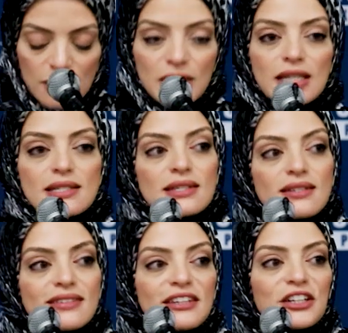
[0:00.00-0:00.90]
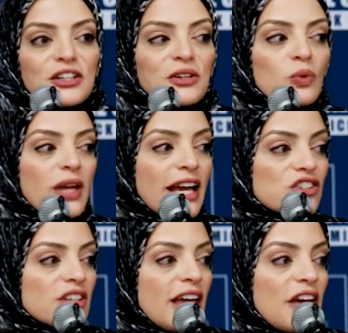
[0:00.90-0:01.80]
because this year we
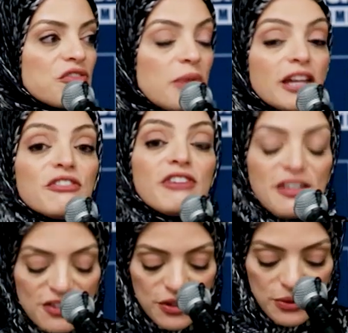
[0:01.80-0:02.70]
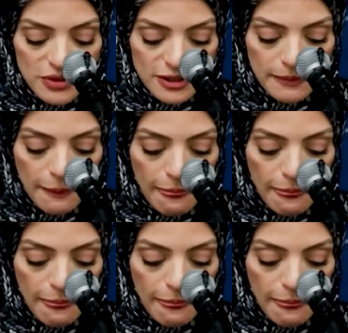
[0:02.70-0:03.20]
actually have manifestos.